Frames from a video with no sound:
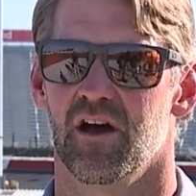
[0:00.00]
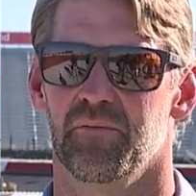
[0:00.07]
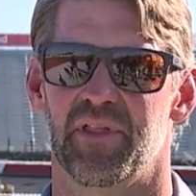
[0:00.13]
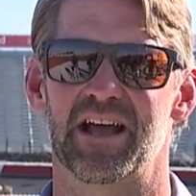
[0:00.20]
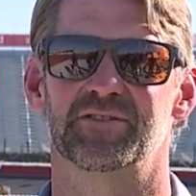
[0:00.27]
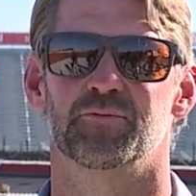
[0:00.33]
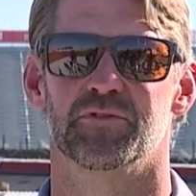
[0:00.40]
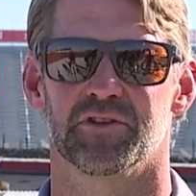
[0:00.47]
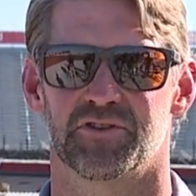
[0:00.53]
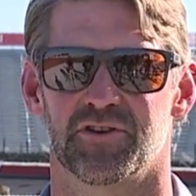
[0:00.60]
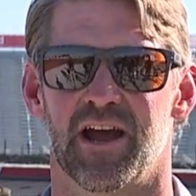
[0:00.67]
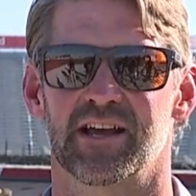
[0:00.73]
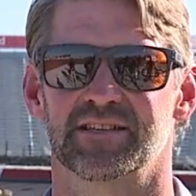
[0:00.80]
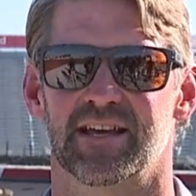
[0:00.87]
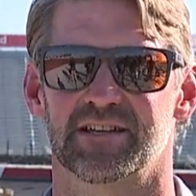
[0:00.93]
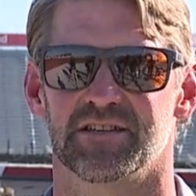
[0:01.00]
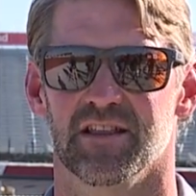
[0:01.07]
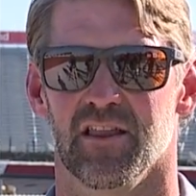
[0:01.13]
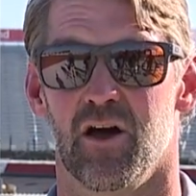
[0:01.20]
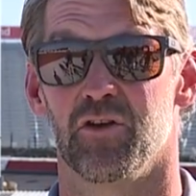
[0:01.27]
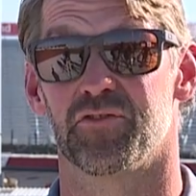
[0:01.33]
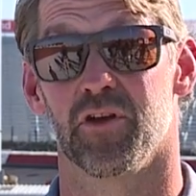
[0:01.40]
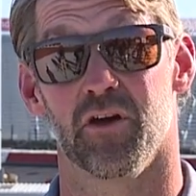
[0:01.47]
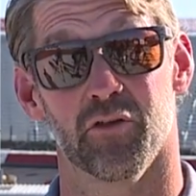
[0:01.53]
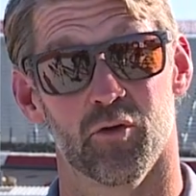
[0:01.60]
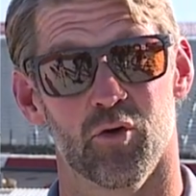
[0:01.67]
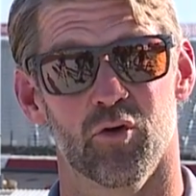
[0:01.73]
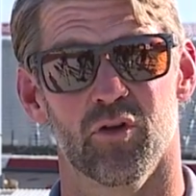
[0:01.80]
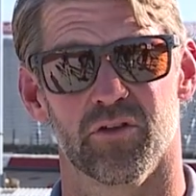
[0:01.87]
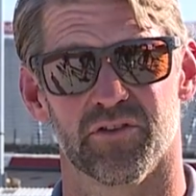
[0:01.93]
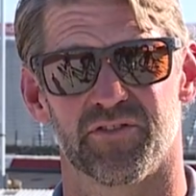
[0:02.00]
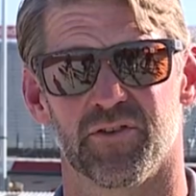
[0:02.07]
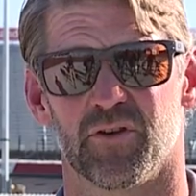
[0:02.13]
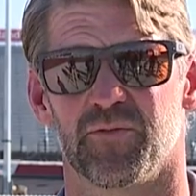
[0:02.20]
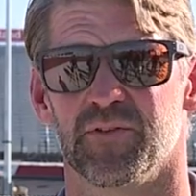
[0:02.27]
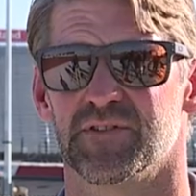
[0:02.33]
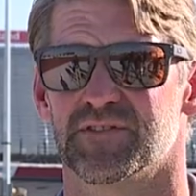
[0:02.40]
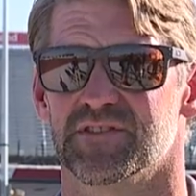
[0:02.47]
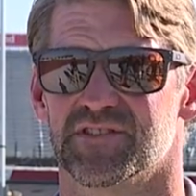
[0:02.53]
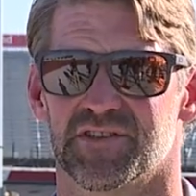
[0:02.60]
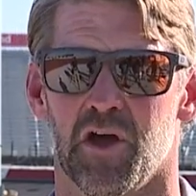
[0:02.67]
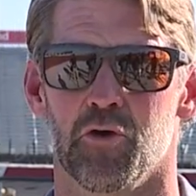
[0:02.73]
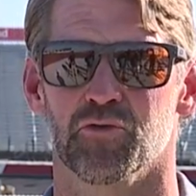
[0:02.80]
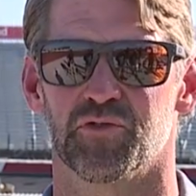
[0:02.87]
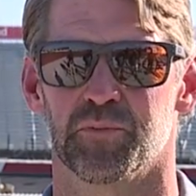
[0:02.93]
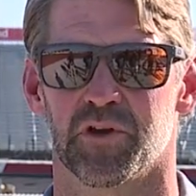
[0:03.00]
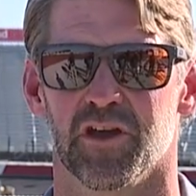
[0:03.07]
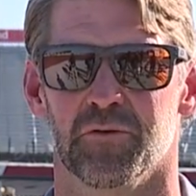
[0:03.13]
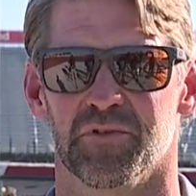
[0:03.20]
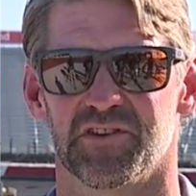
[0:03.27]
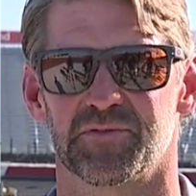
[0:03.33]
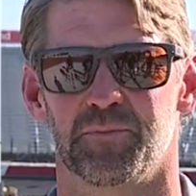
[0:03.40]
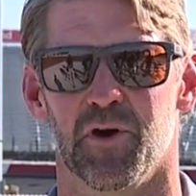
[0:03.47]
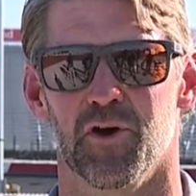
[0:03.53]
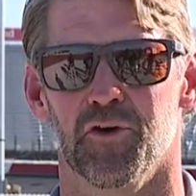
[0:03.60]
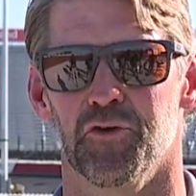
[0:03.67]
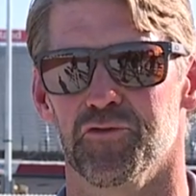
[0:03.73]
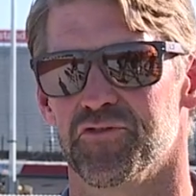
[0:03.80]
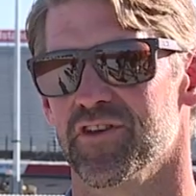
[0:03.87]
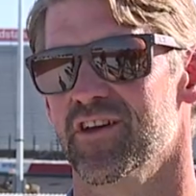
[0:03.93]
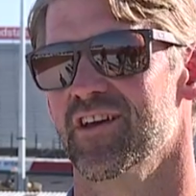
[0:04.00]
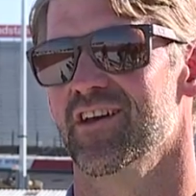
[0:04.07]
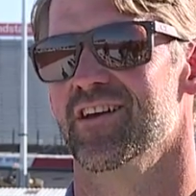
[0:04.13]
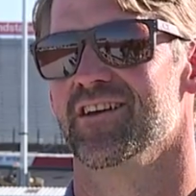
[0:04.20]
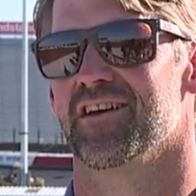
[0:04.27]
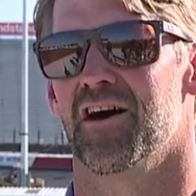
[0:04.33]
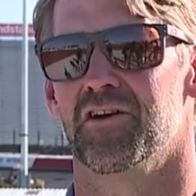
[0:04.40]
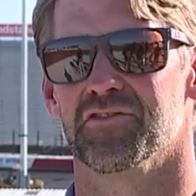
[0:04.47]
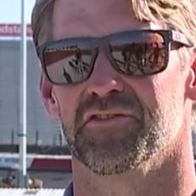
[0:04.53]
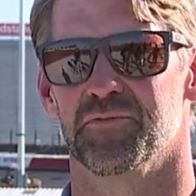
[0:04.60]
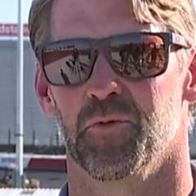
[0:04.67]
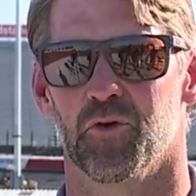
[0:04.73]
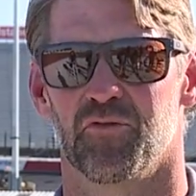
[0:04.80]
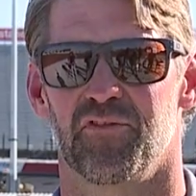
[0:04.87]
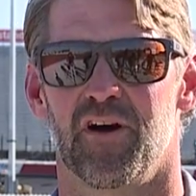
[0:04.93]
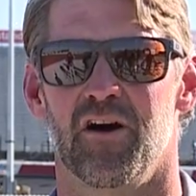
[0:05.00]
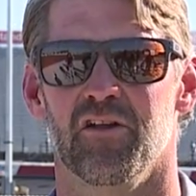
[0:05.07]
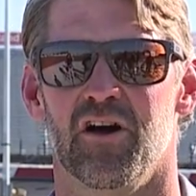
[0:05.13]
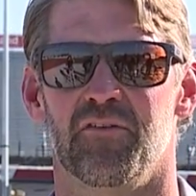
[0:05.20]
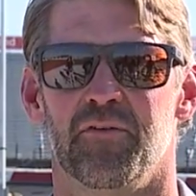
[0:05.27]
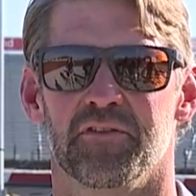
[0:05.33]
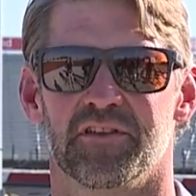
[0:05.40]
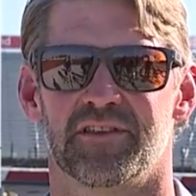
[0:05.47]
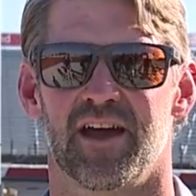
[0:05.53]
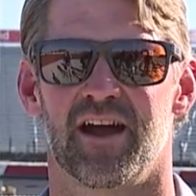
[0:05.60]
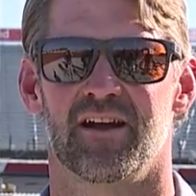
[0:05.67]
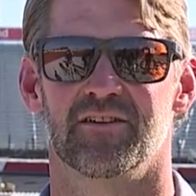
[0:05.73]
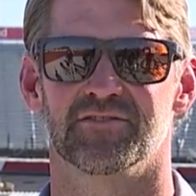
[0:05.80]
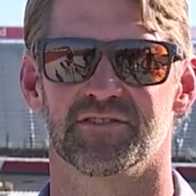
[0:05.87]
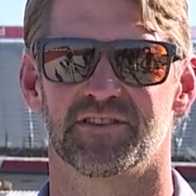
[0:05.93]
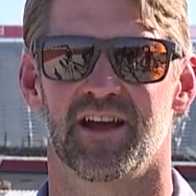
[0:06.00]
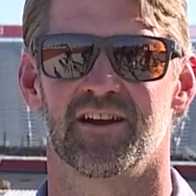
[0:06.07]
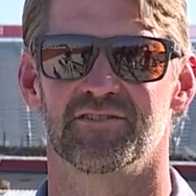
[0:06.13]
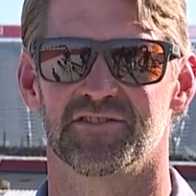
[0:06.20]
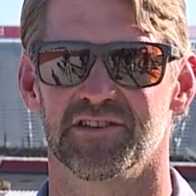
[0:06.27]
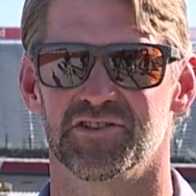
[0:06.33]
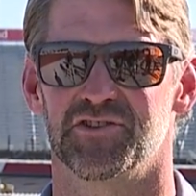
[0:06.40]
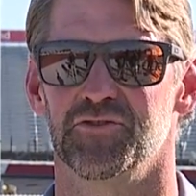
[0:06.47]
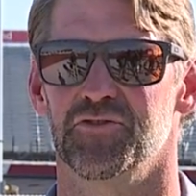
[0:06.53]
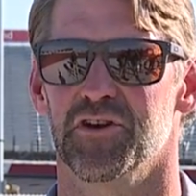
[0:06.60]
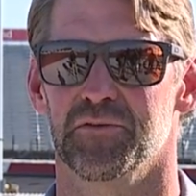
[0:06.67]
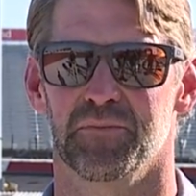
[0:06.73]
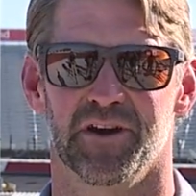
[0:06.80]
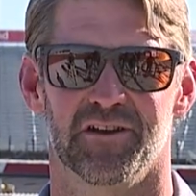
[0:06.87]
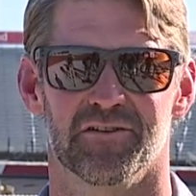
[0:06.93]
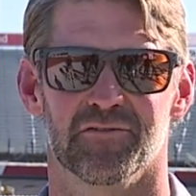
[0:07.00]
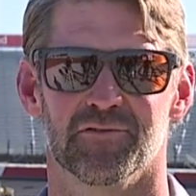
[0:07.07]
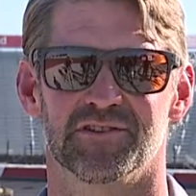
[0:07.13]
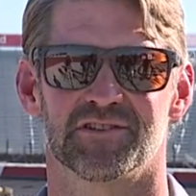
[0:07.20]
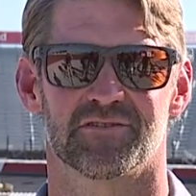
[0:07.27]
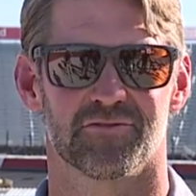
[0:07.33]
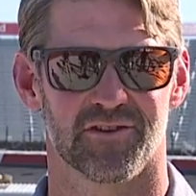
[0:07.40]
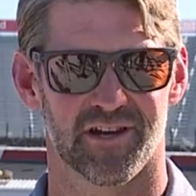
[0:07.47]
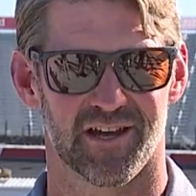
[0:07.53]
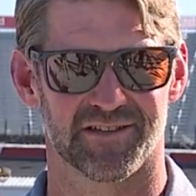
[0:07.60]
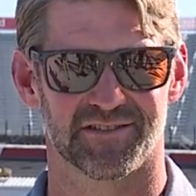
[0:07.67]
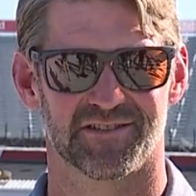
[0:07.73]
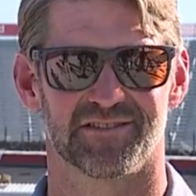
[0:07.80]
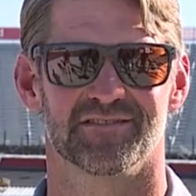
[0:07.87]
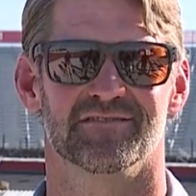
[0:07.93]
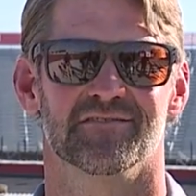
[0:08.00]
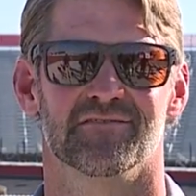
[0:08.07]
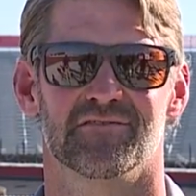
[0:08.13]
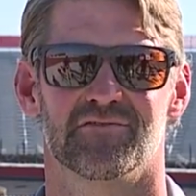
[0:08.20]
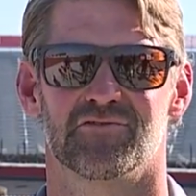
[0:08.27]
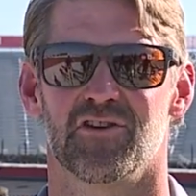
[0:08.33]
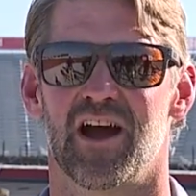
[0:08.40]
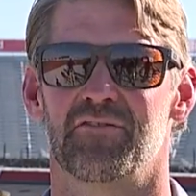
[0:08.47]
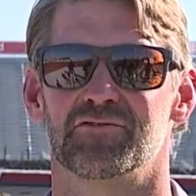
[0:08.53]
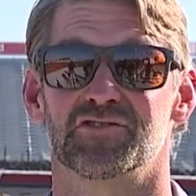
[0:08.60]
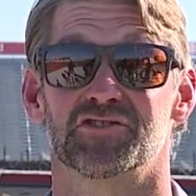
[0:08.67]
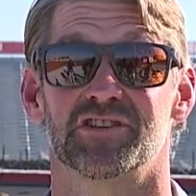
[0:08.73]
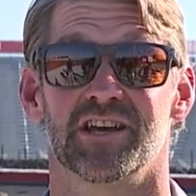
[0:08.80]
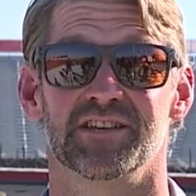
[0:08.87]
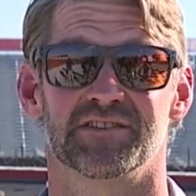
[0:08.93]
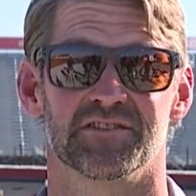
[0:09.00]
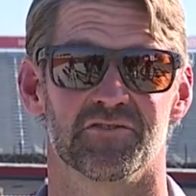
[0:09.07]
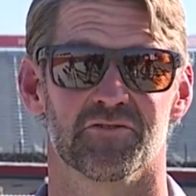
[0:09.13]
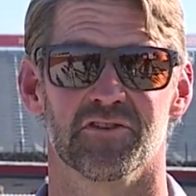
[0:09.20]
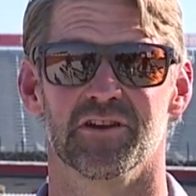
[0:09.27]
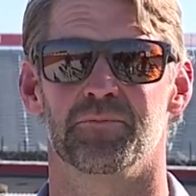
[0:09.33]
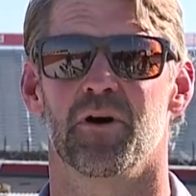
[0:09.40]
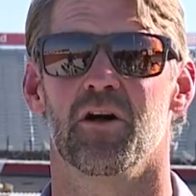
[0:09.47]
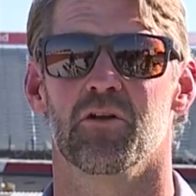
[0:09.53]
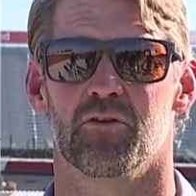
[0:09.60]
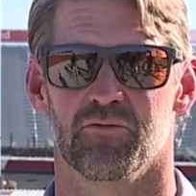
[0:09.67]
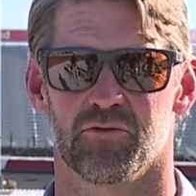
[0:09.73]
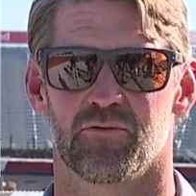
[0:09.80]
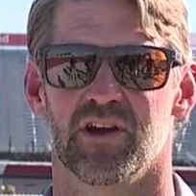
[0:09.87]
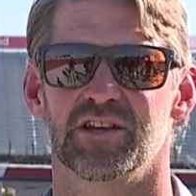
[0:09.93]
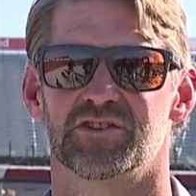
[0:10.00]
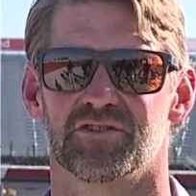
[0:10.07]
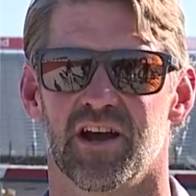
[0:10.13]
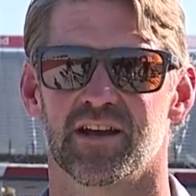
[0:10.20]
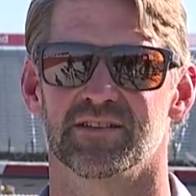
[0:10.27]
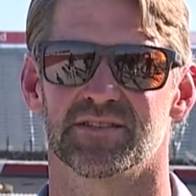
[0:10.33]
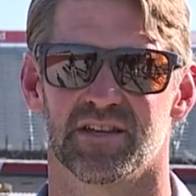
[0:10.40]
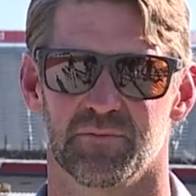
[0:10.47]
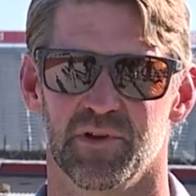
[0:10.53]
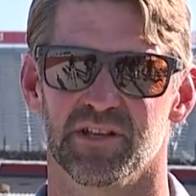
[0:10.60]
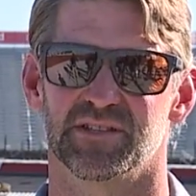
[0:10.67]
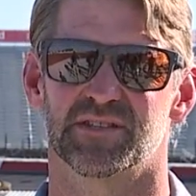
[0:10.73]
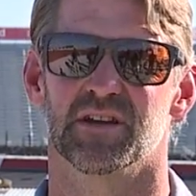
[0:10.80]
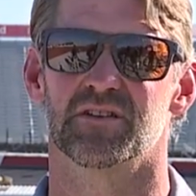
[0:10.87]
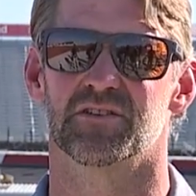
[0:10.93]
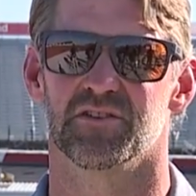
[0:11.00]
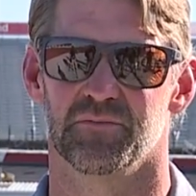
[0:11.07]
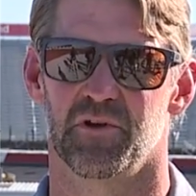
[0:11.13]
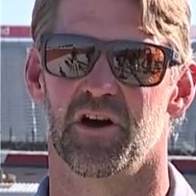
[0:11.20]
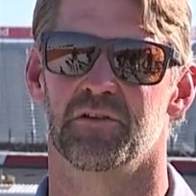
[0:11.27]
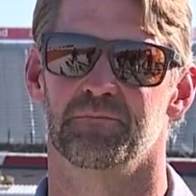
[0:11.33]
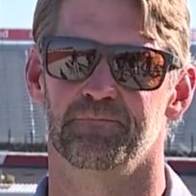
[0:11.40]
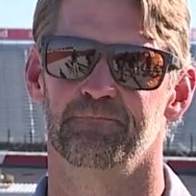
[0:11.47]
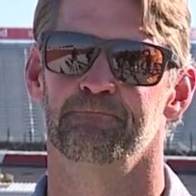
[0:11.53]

That's when the track's actually lost all the oil on the surface. The stones become exposed, causes more fall off on the tires get chewed up better, which creates drivers chasing grip all over the racetrack instead of being stuck to the bottom.